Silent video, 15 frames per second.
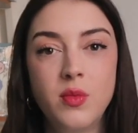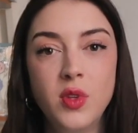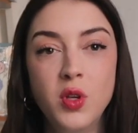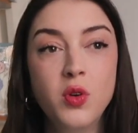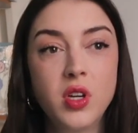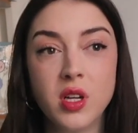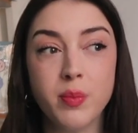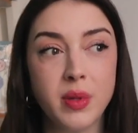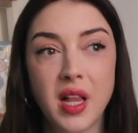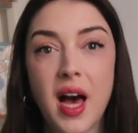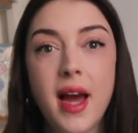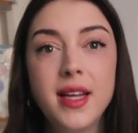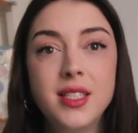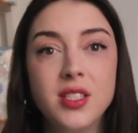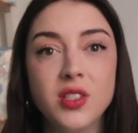you could
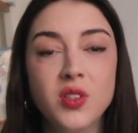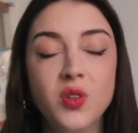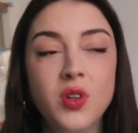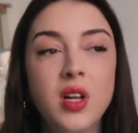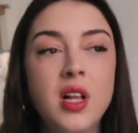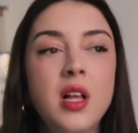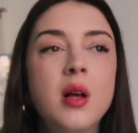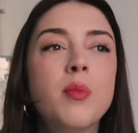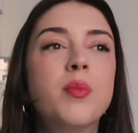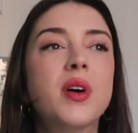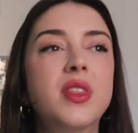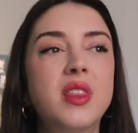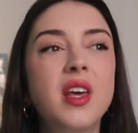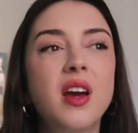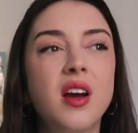apply to,
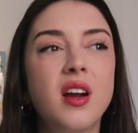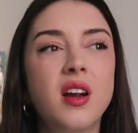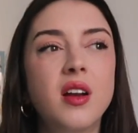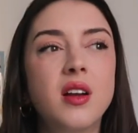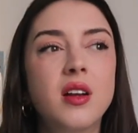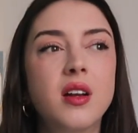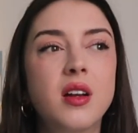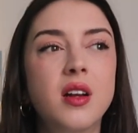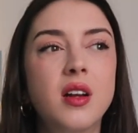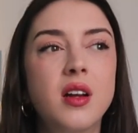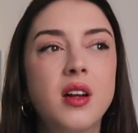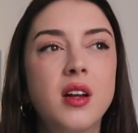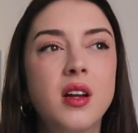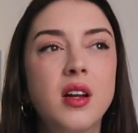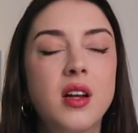but they're
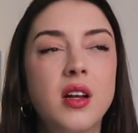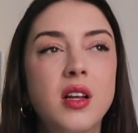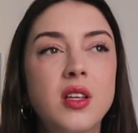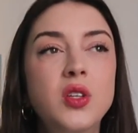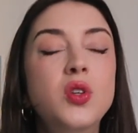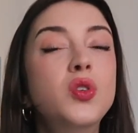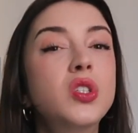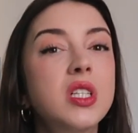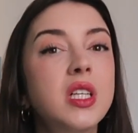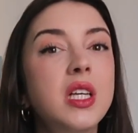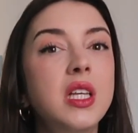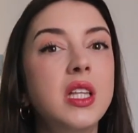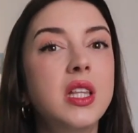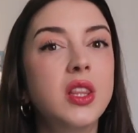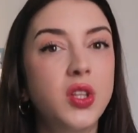
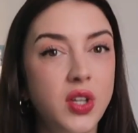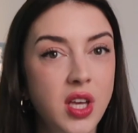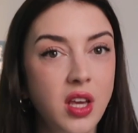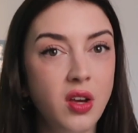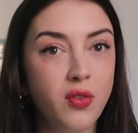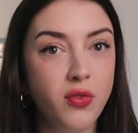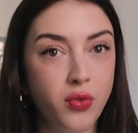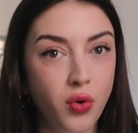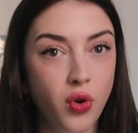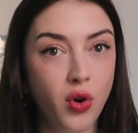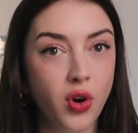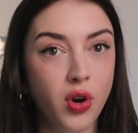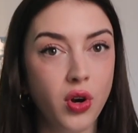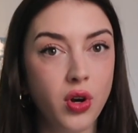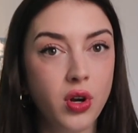usually looking
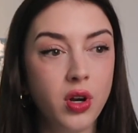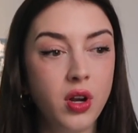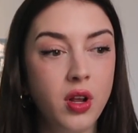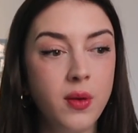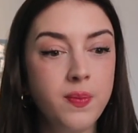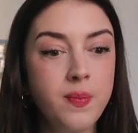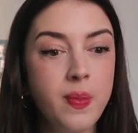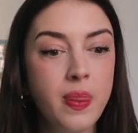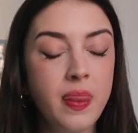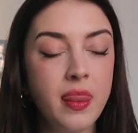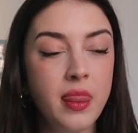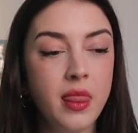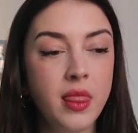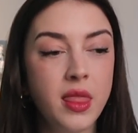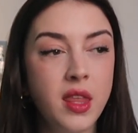for
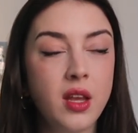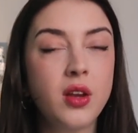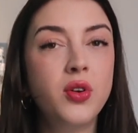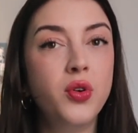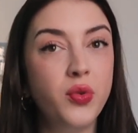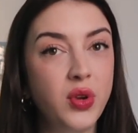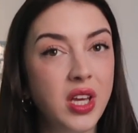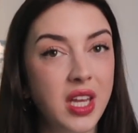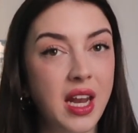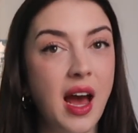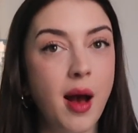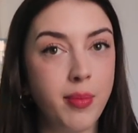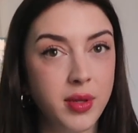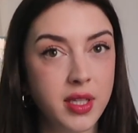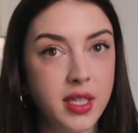Korean
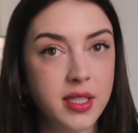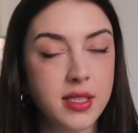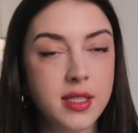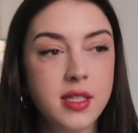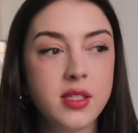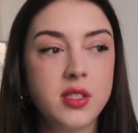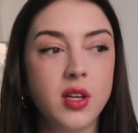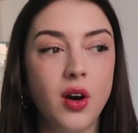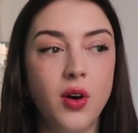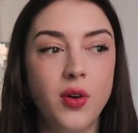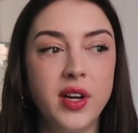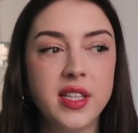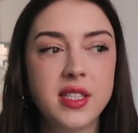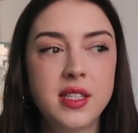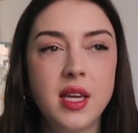applicants. So
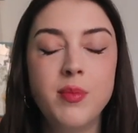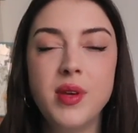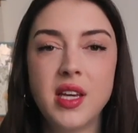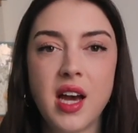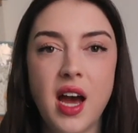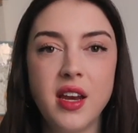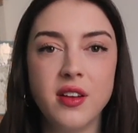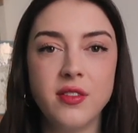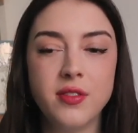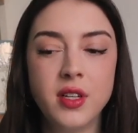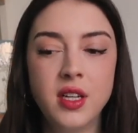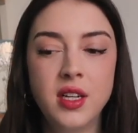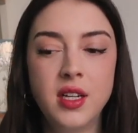it can be kind of